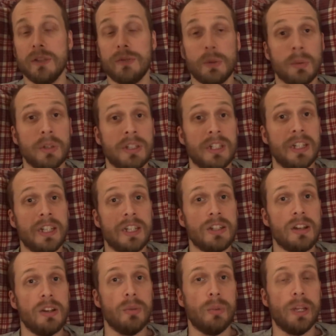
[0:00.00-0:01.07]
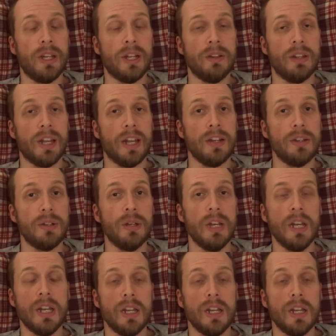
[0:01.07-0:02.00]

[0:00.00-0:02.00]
If you want to see the entire week now, you can do.